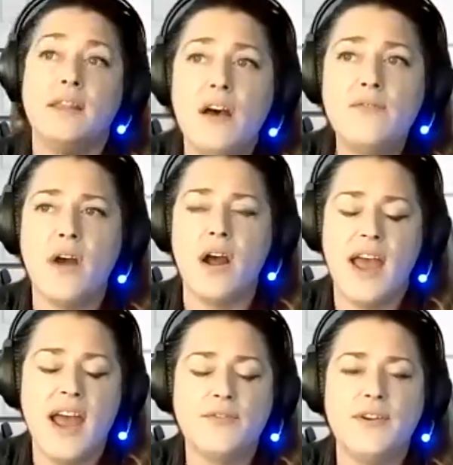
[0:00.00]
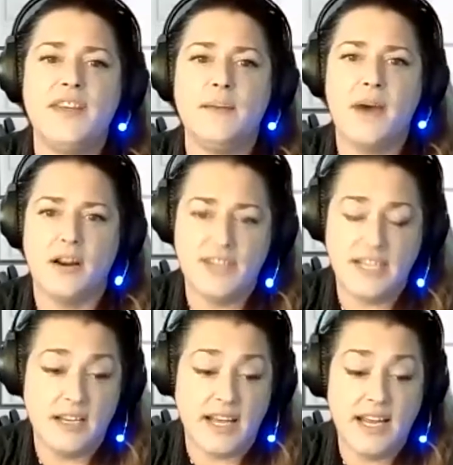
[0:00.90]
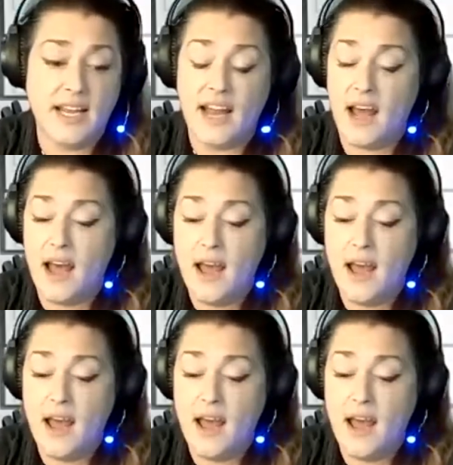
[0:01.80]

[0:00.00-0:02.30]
love everything about Articulate, and